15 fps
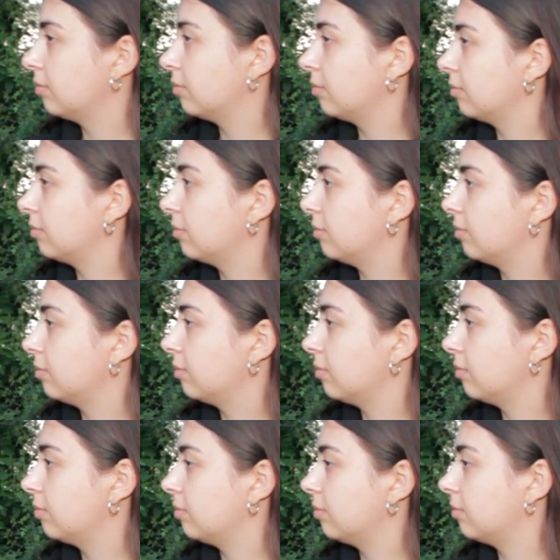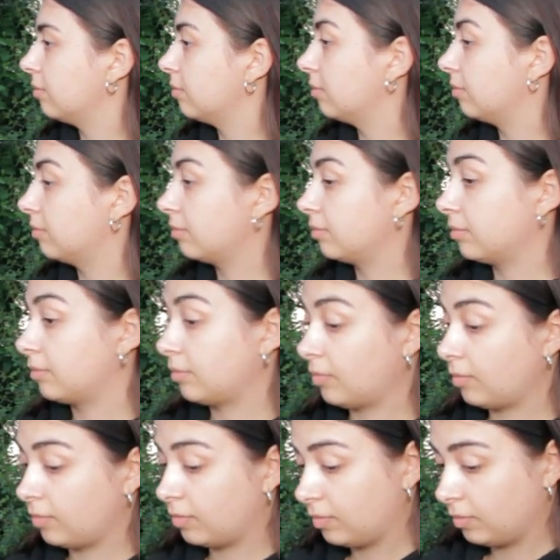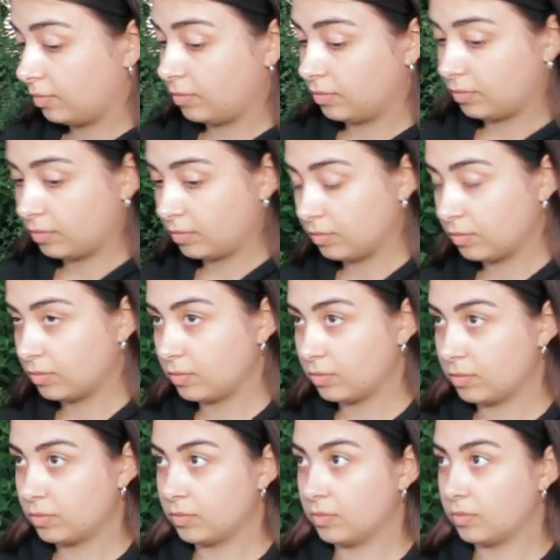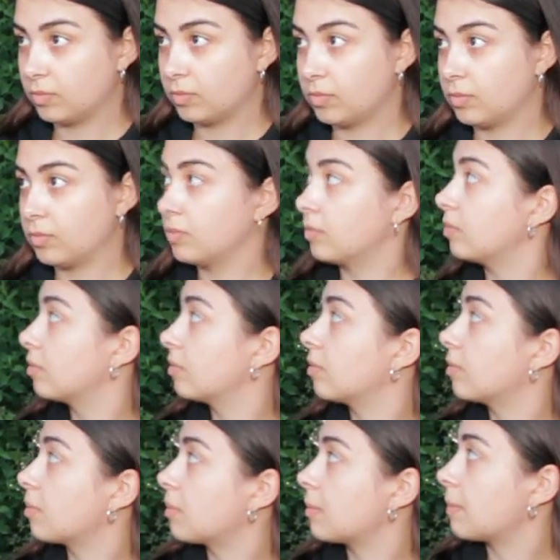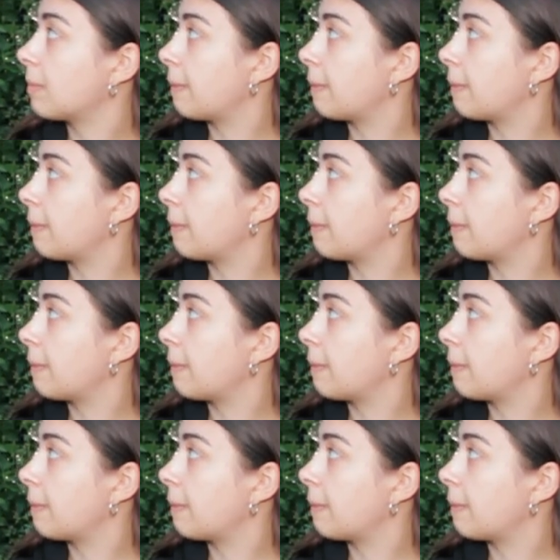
(not speaking)